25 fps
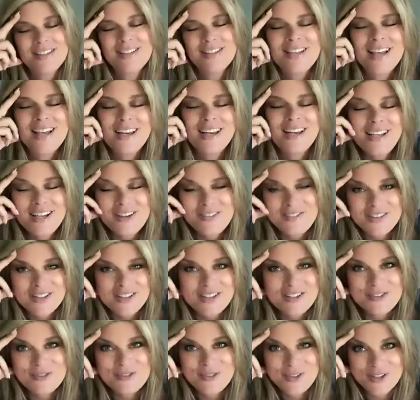Does any of
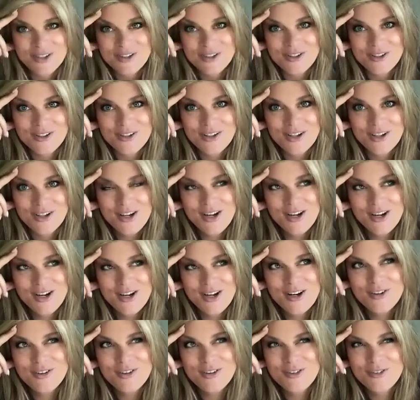this feel
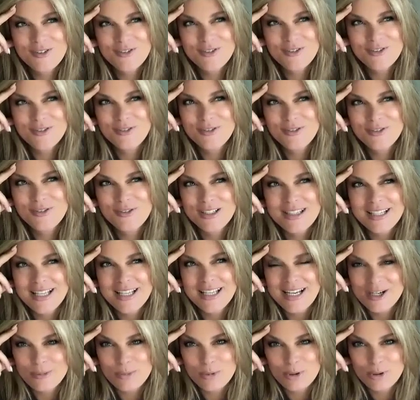
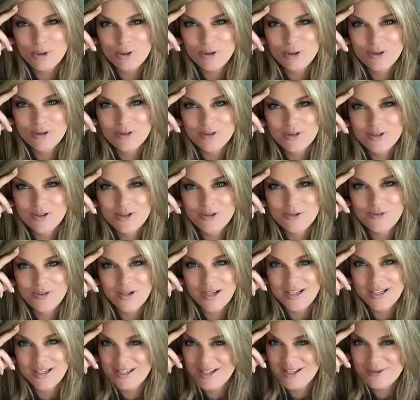relatable to
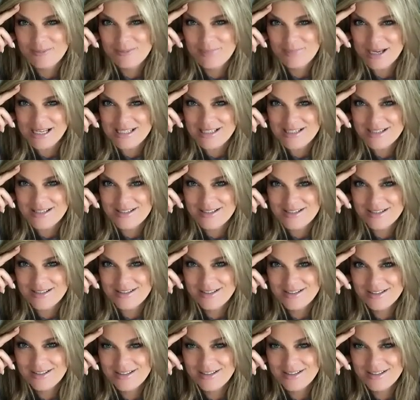finding a mate?